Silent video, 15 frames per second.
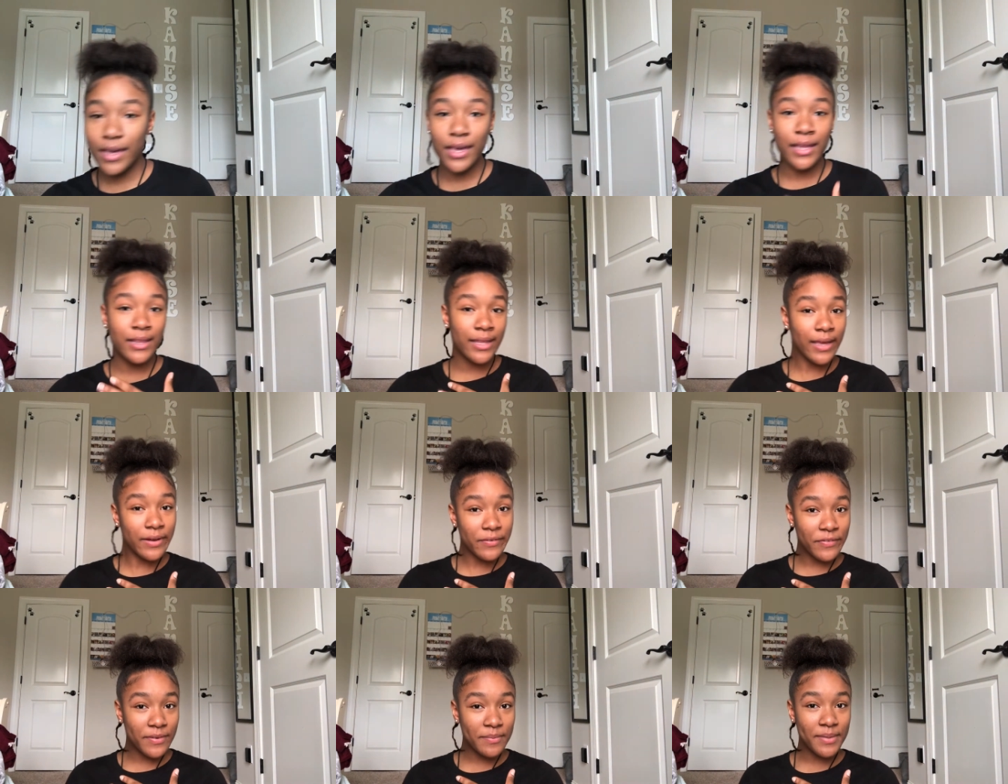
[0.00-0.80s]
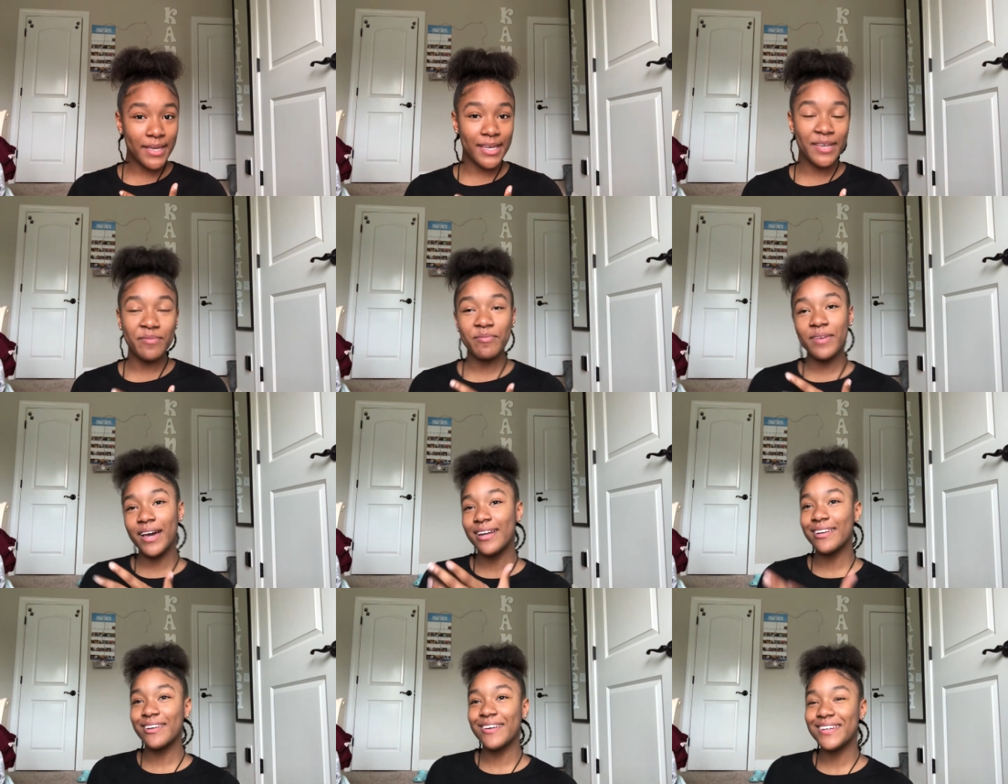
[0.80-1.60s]
And then for me, I
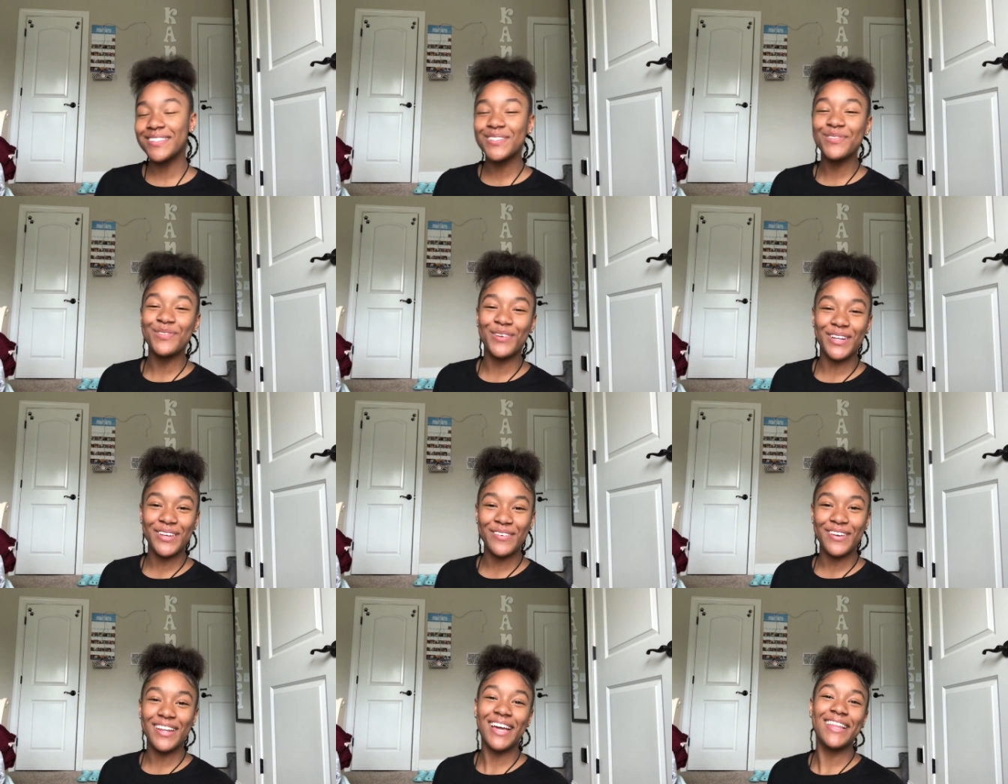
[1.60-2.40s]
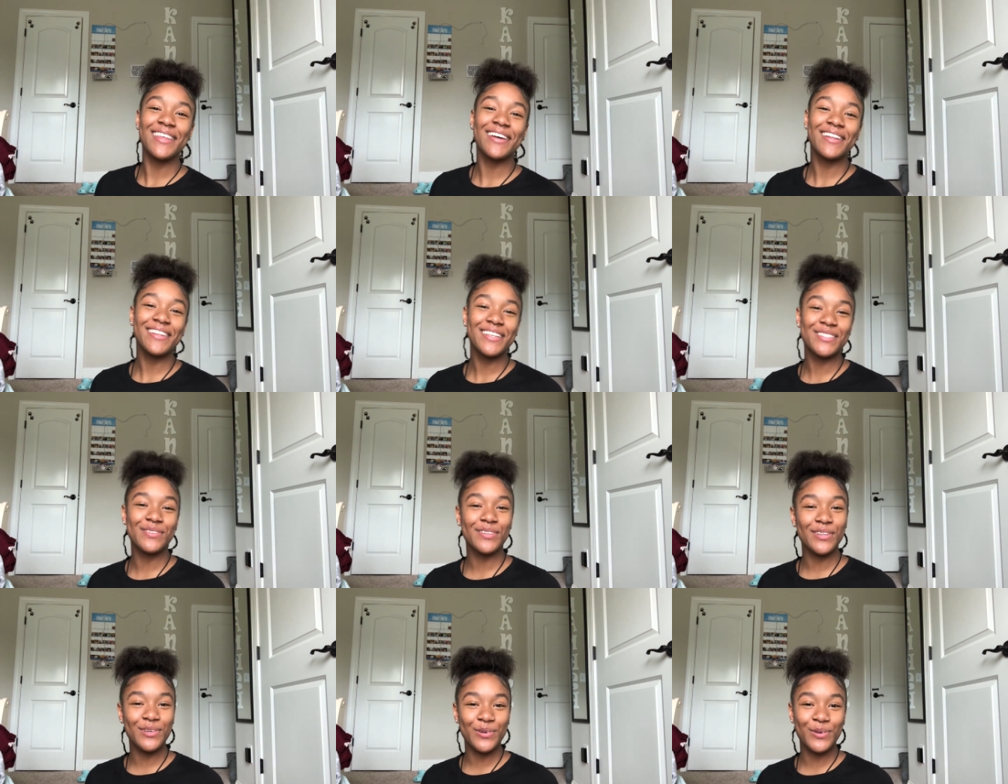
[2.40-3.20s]
don't know, I just wanted one. I thought it looks
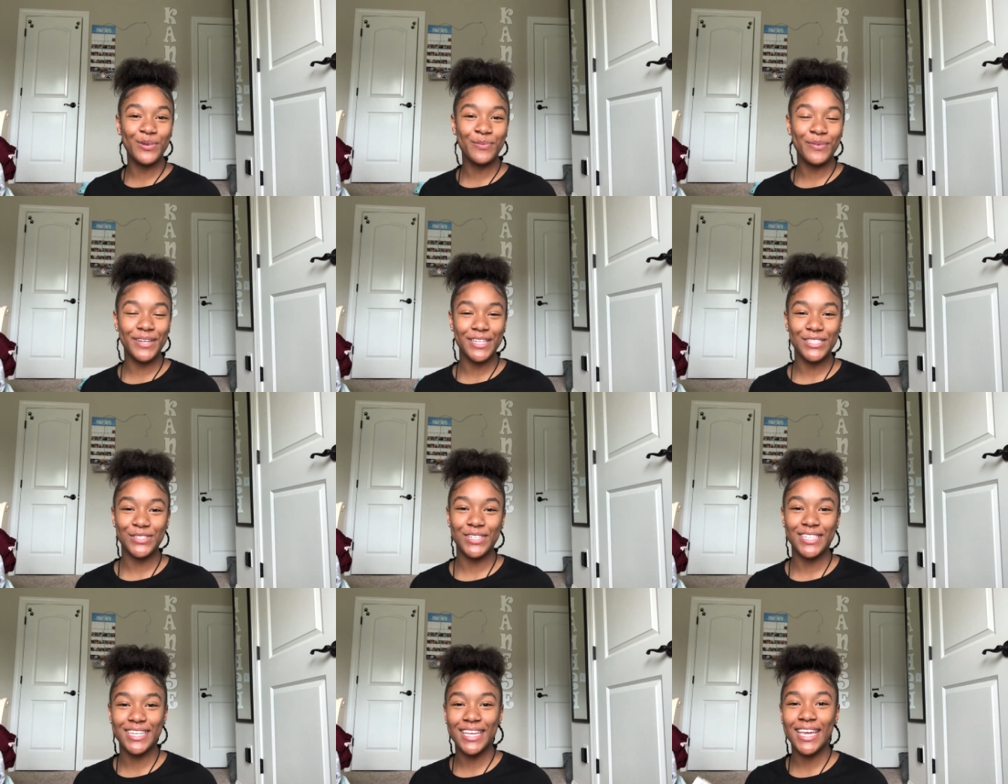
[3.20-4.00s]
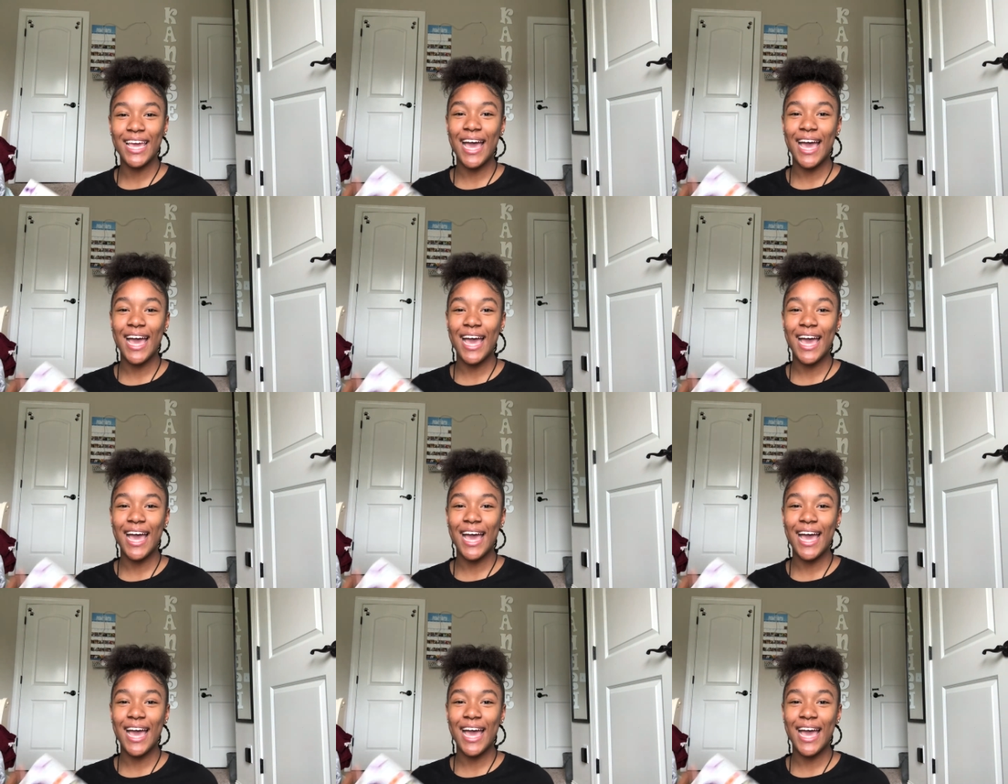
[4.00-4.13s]
really cool pretty trendy.